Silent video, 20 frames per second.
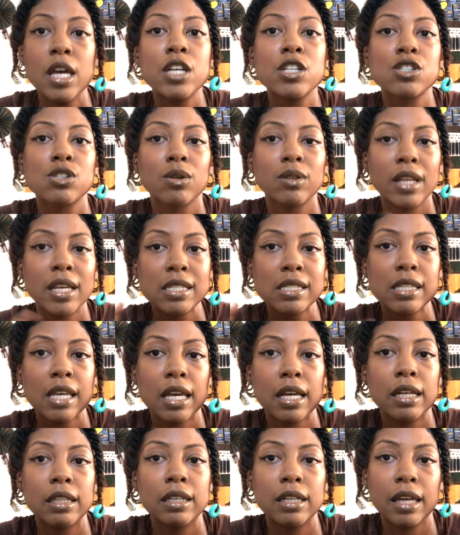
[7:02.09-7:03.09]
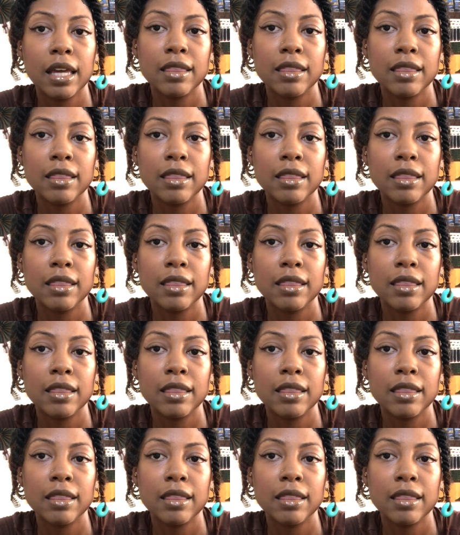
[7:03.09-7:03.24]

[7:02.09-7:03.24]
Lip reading: So let's take a look at